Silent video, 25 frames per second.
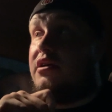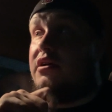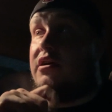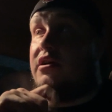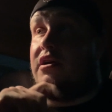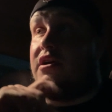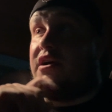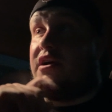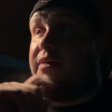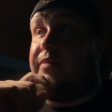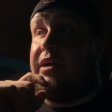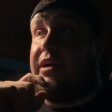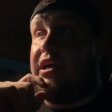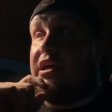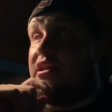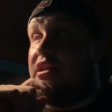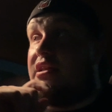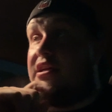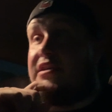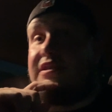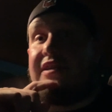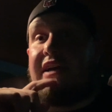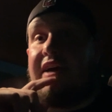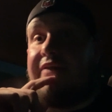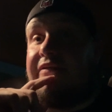Come in,
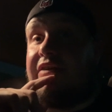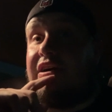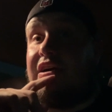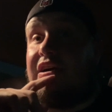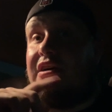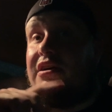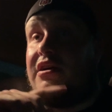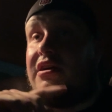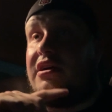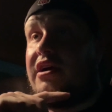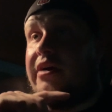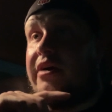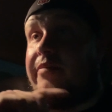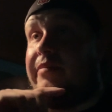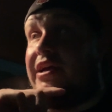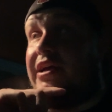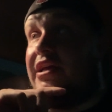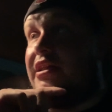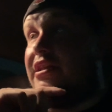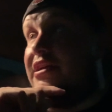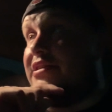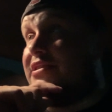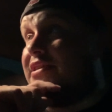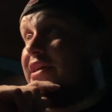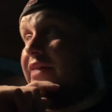let's have a
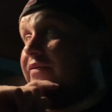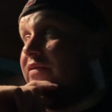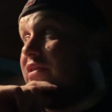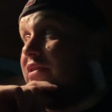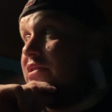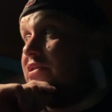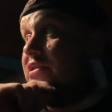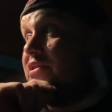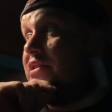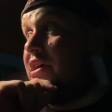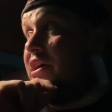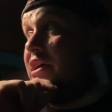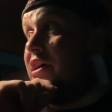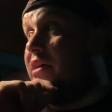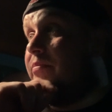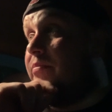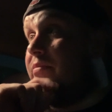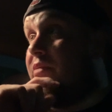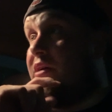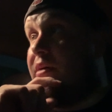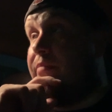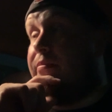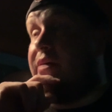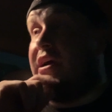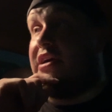good time.
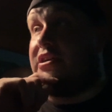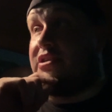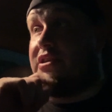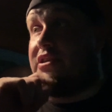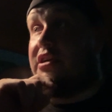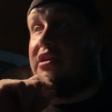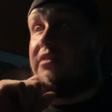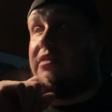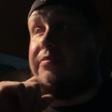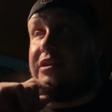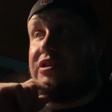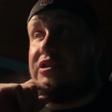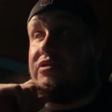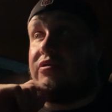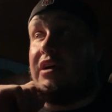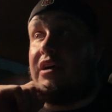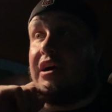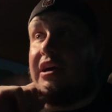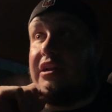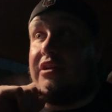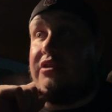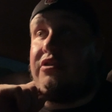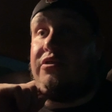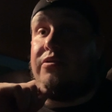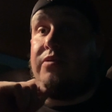I'm actually going to be
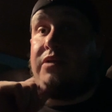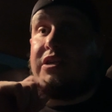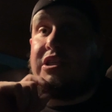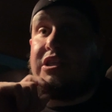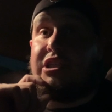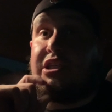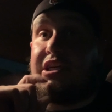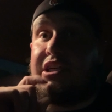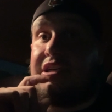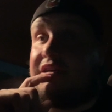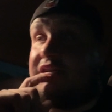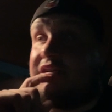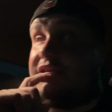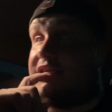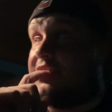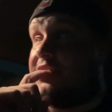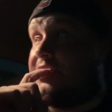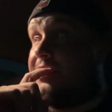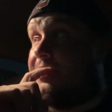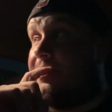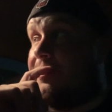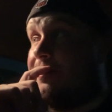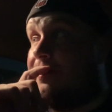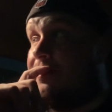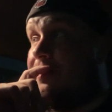trying to do this shit this
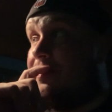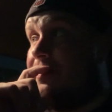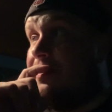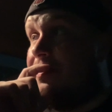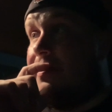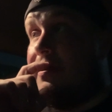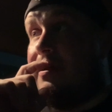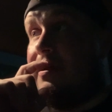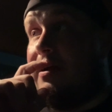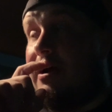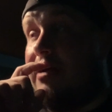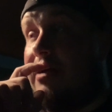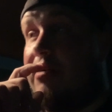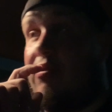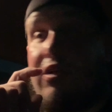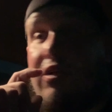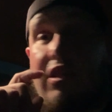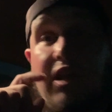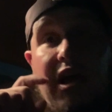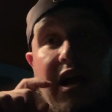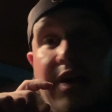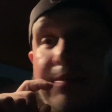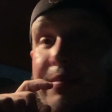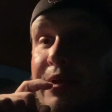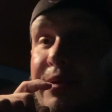year. I know a
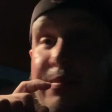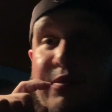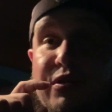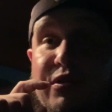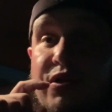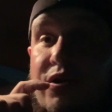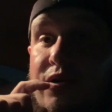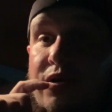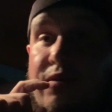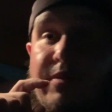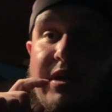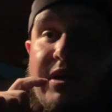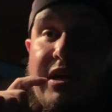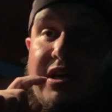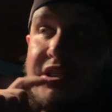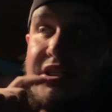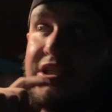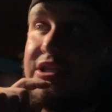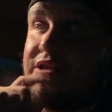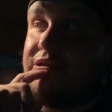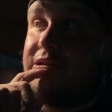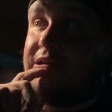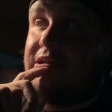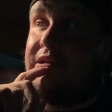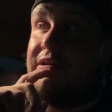lot of people told me I
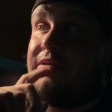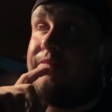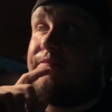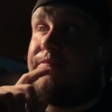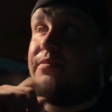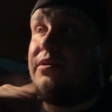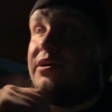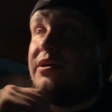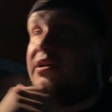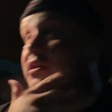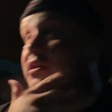should, but